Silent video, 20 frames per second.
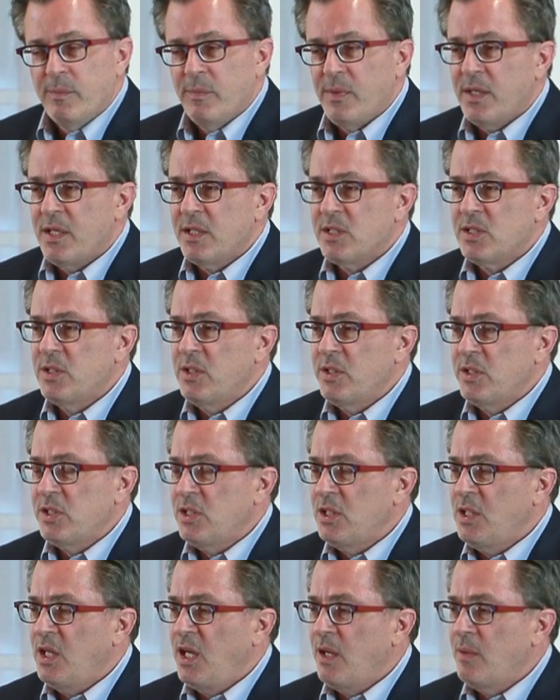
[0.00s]
Because
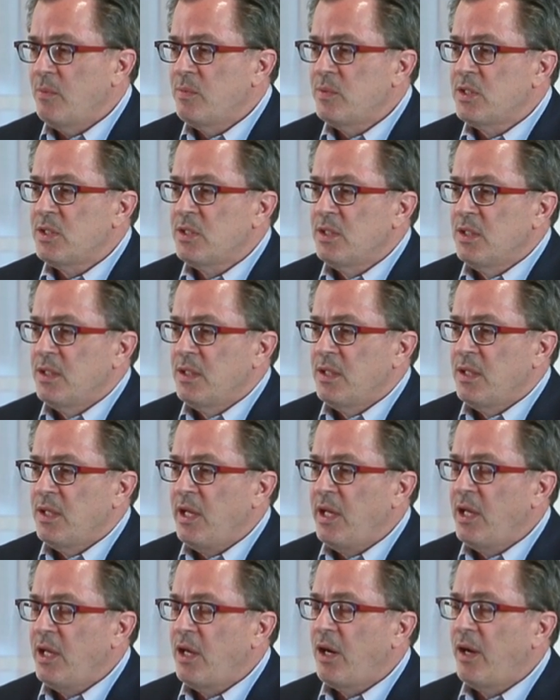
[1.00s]
nursing homes
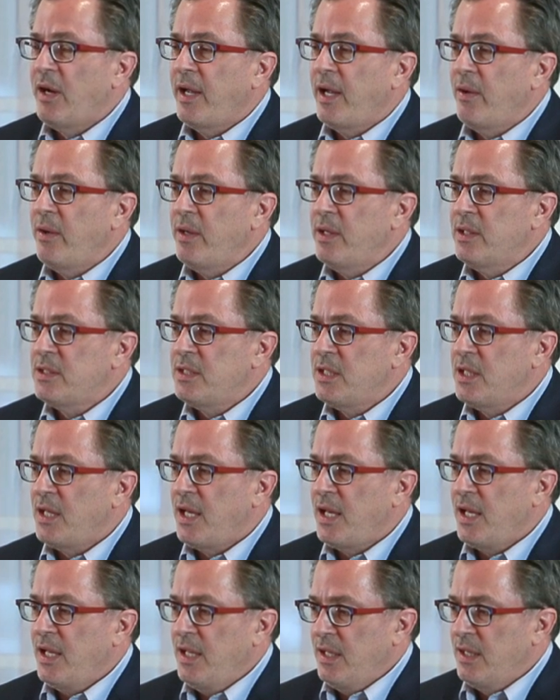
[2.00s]
in our area
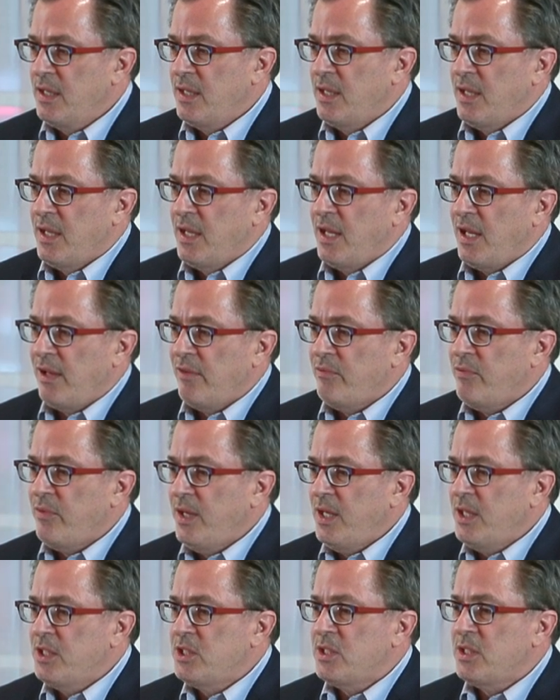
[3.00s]
today have
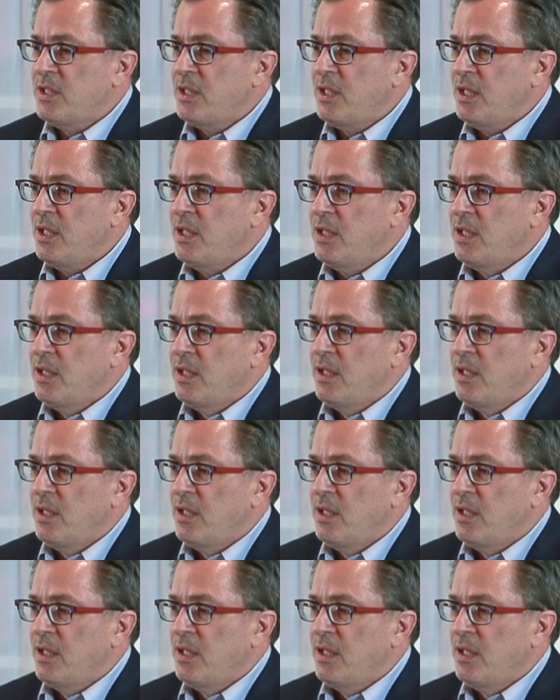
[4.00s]
reached the